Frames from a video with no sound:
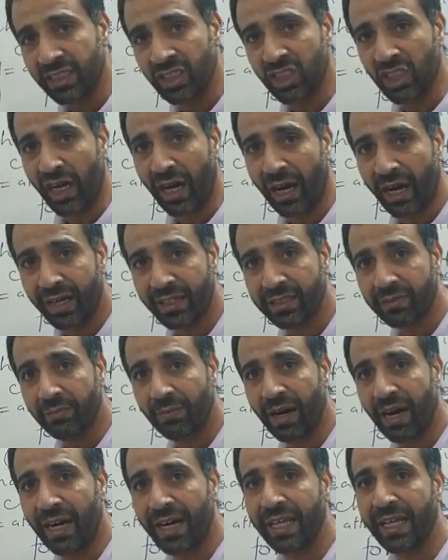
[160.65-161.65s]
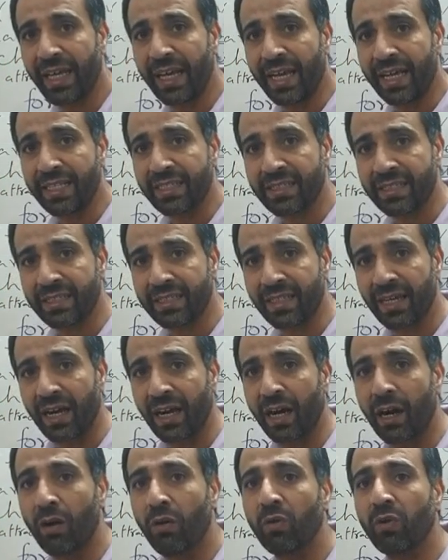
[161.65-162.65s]
charged body, is
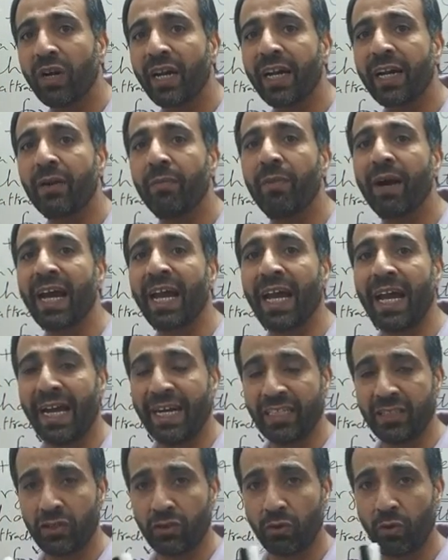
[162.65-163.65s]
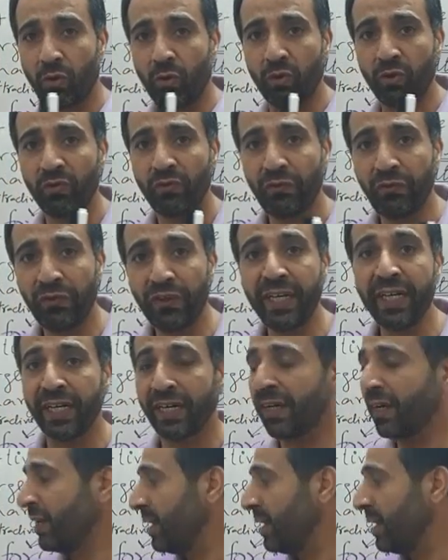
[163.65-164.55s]
surrounded by its own field.